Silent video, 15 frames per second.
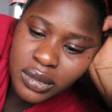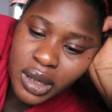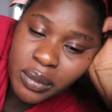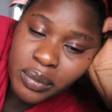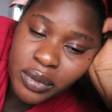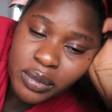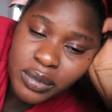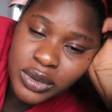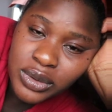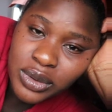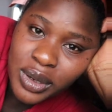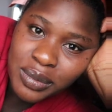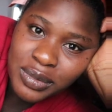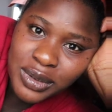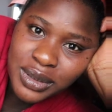I promise
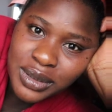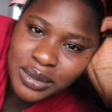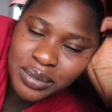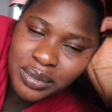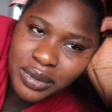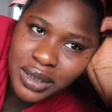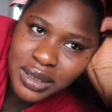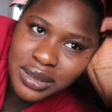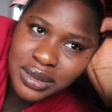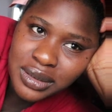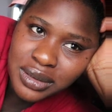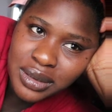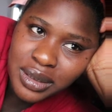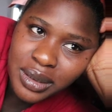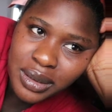you, I'm not
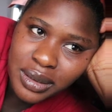depressed.